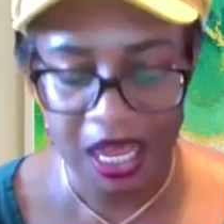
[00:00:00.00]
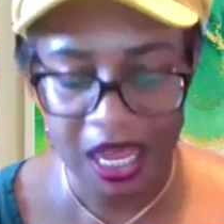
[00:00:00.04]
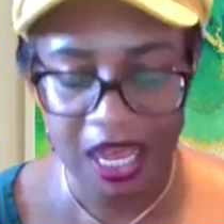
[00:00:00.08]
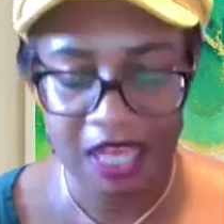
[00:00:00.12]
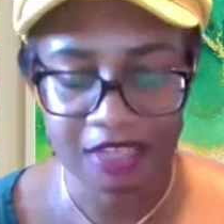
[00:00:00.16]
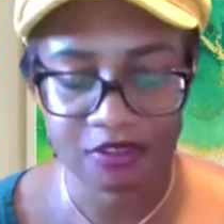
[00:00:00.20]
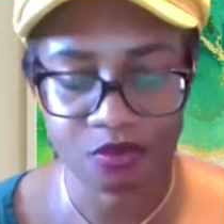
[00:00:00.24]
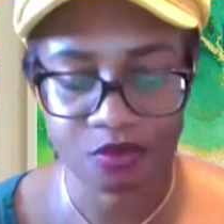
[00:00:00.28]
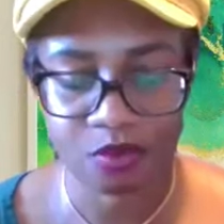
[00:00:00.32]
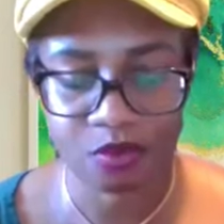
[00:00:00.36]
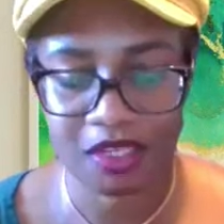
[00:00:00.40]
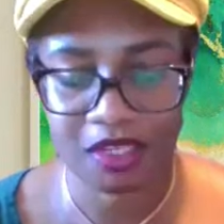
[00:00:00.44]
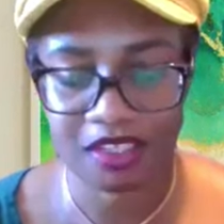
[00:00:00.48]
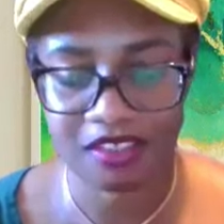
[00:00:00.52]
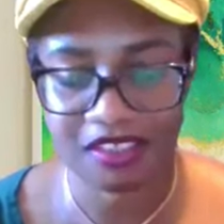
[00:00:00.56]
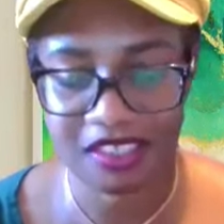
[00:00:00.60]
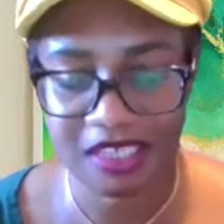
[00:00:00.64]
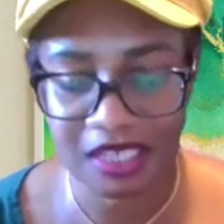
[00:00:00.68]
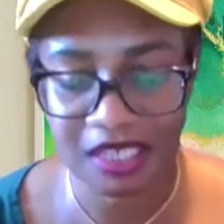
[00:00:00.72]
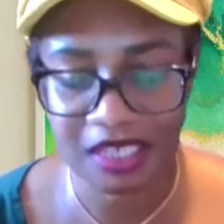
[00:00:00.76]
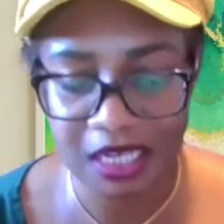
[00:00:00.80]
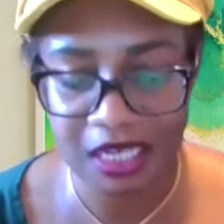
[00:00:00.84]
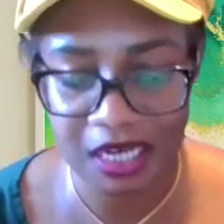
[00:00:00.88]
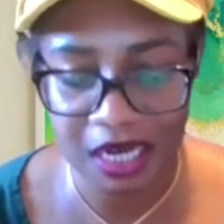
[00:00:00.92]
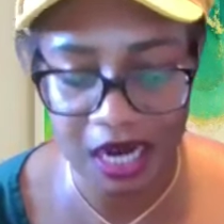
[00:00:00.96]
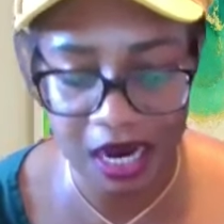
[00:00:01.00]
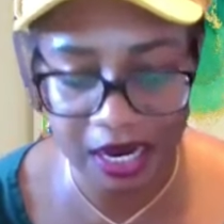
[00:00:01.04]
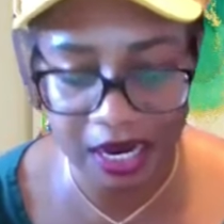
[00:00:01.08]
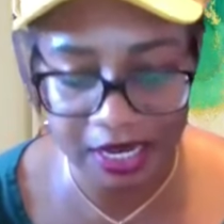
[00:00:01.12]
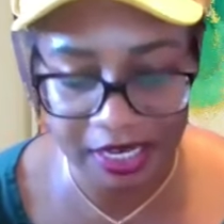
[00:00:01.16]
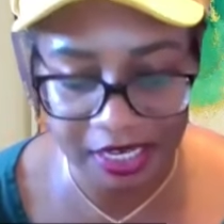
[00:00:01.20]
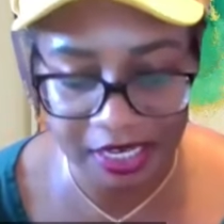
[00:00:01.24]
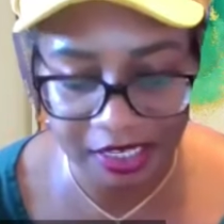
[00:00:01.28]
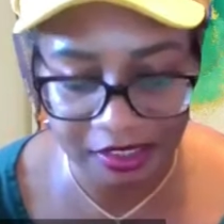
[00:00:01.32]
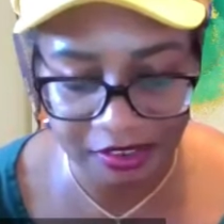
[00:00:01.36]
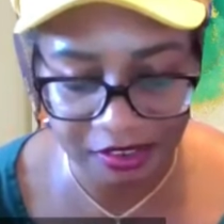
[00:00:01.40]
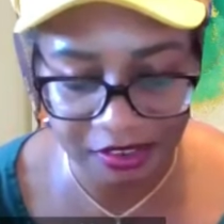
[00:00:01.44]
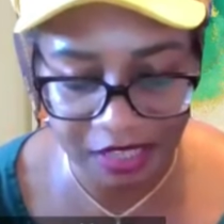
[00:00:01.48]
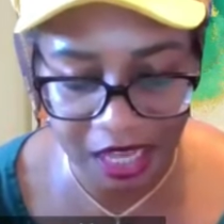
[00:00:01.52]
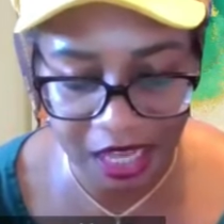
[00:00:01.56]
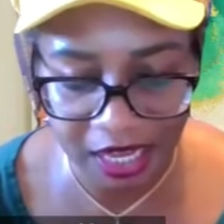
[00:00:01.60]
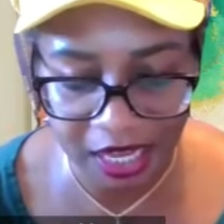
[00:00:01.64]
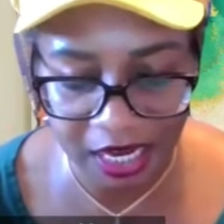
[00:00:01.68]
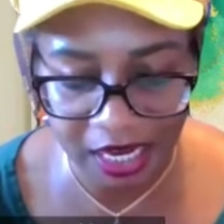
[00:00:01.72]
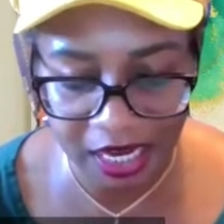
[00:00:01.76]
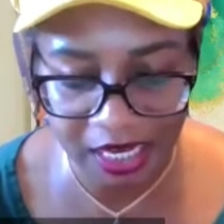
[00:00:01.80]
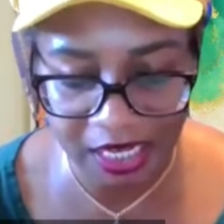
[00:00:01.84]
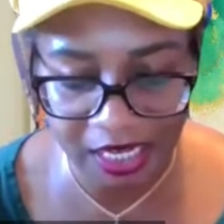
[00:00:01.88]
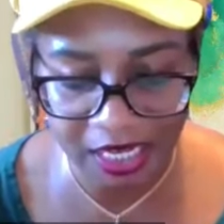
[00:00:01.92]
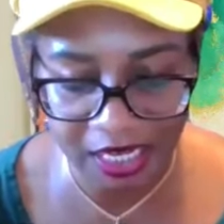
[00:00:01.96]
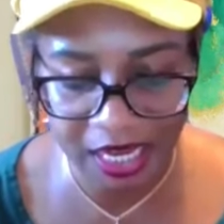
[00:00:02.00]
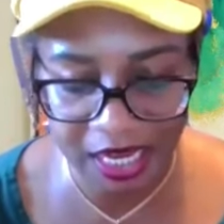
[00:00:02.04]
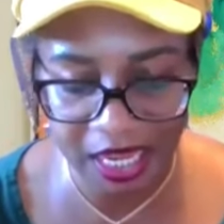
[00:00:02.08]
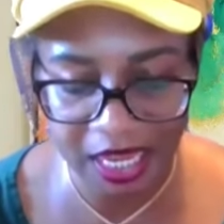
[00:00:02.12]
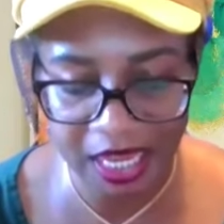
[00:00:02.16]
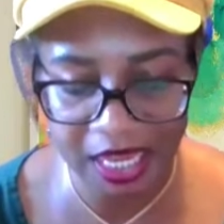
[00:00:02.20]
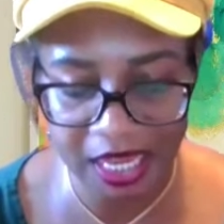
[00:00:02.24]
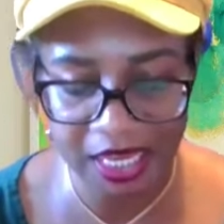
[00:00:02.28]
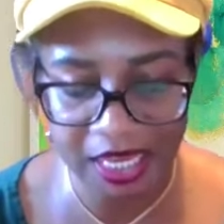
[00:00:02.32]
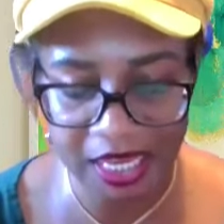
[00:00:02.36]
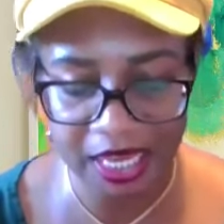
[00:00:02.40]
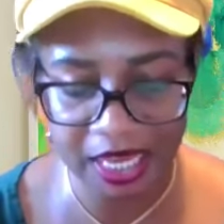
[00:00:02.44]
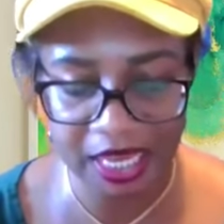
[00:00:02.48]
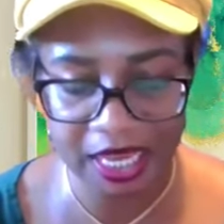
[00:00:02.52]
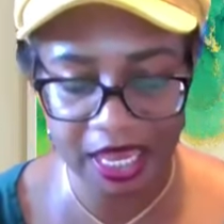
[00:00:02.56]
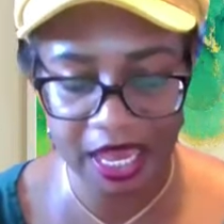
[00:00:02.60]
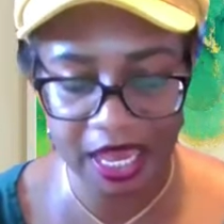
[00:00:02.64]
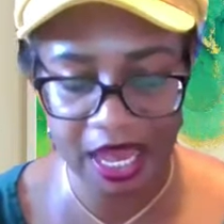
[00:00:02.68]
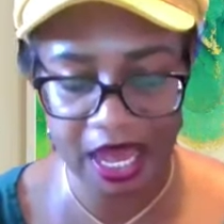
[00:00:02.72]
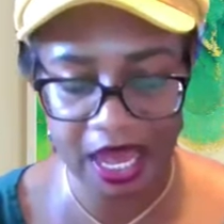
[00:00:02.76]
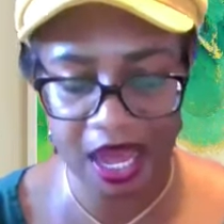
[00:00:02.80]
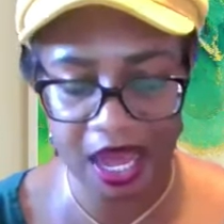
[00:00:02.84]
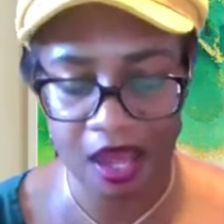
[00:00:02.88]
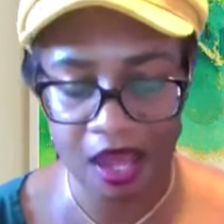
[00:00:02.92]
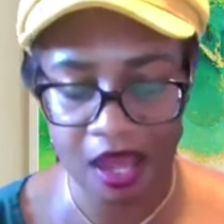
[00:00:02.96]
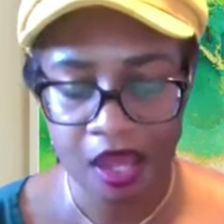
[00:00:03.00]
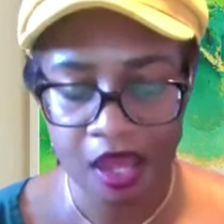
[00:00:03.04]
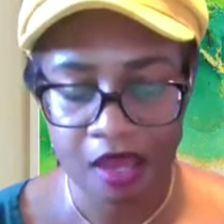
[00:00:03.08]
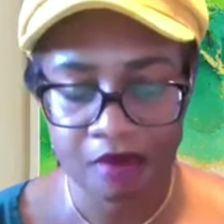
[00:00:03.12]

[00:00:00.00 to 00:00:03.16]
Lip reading: As well as their guidance. Hare nekia.